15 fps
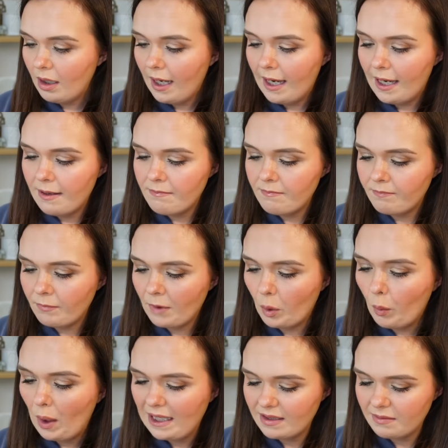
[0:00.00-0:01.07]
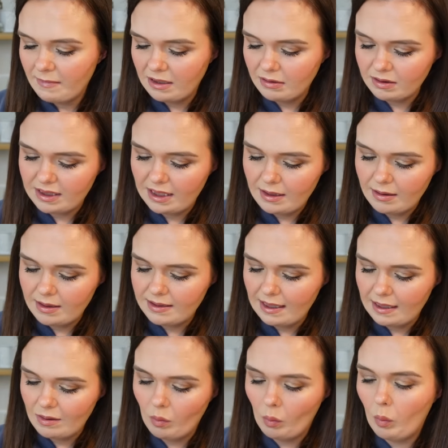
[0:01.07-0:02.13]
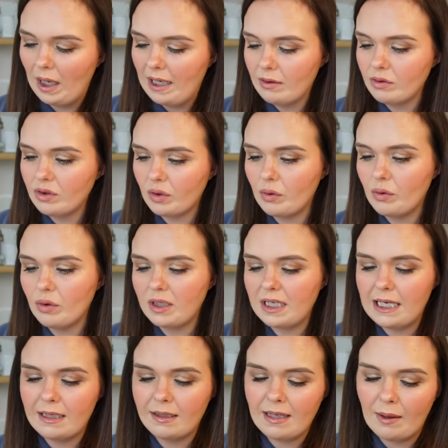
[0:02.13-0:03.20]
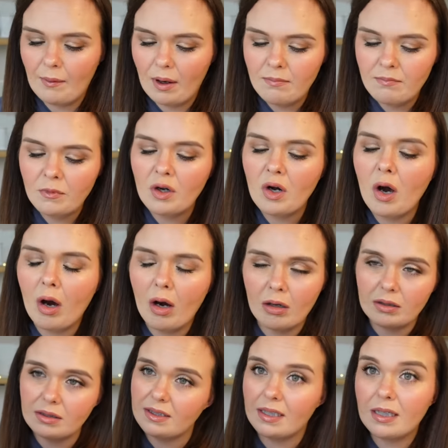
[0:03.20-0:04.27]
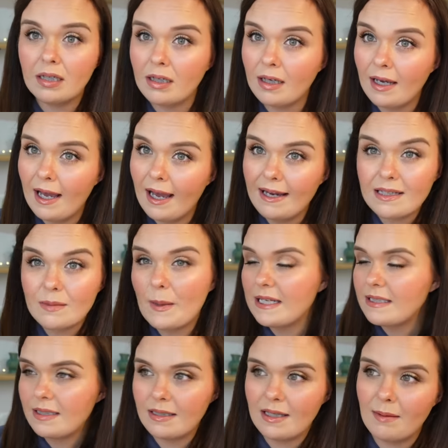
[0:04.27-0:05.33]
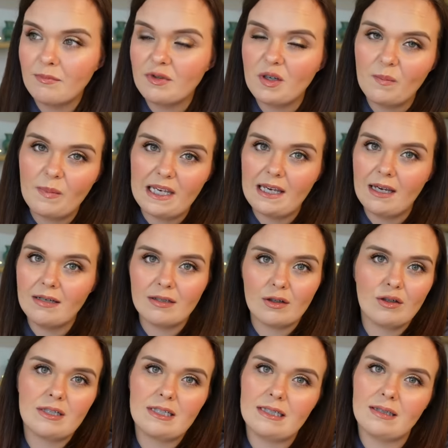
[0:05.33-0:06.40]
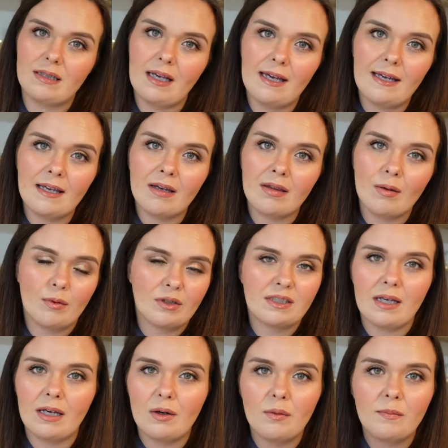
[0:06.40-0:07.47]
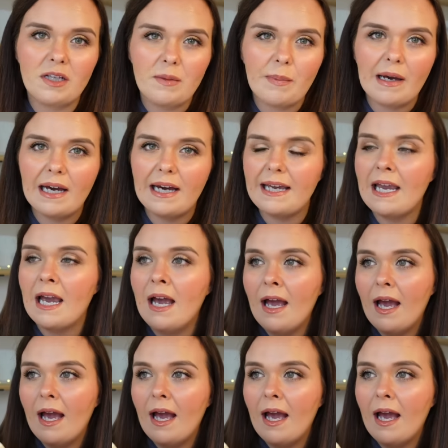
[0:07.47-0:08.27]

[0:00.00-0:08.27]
um, wax melts in the scent Wild Orchid. Now I'm not expecting them to be as good as like the ones that I normally buy.